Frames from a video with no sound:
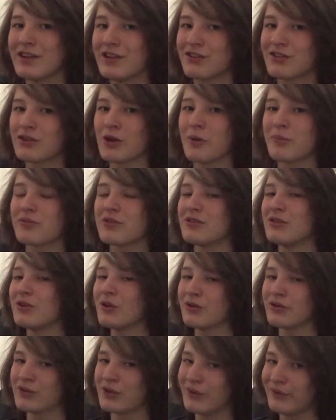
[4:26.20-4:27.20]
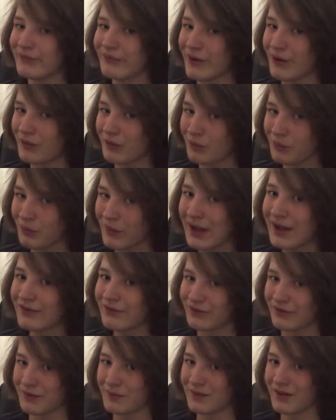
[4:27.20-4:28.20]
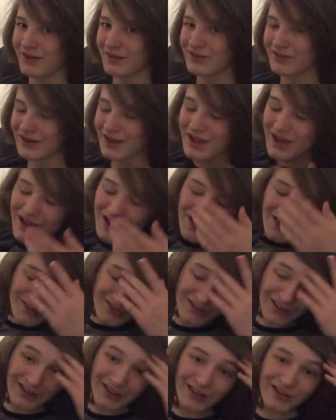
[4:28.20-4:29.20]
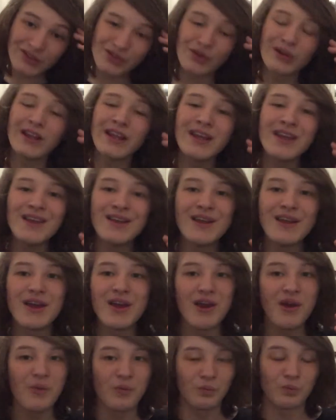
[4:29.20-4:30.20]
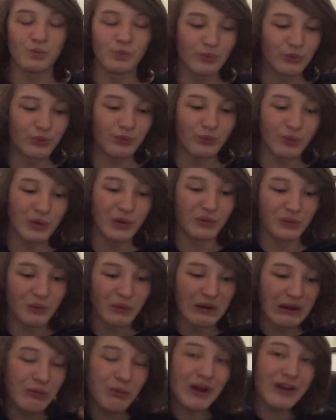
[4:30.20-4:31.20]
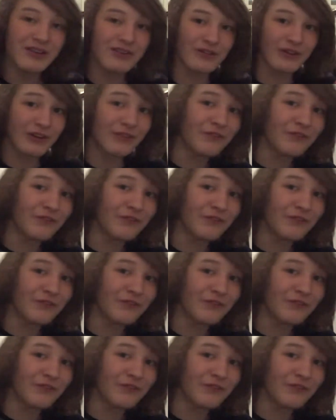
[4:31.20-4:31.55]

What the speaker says: stopped not too far away from us. So literally, we went as